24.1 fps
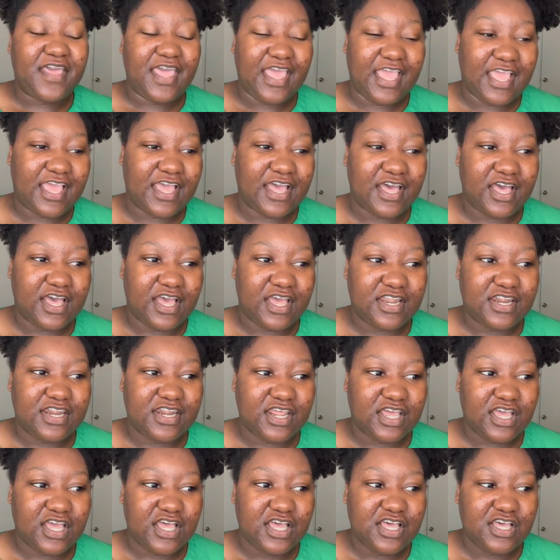And
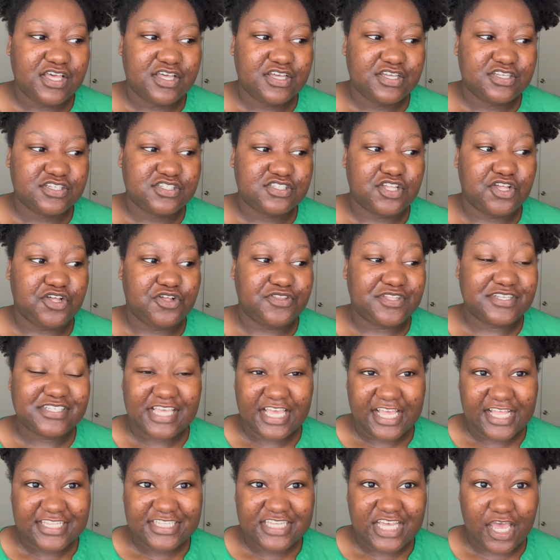so the
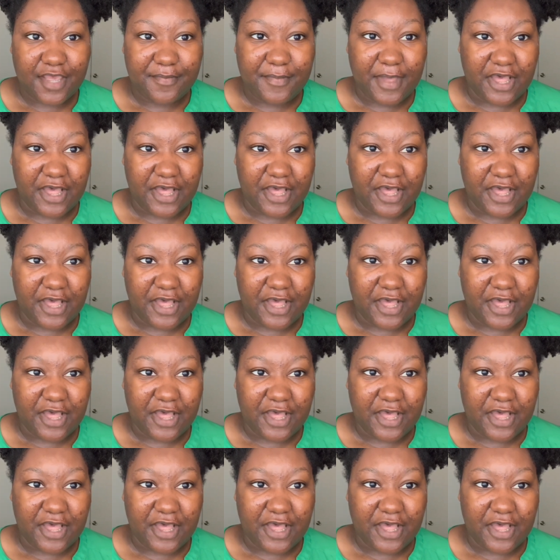second time,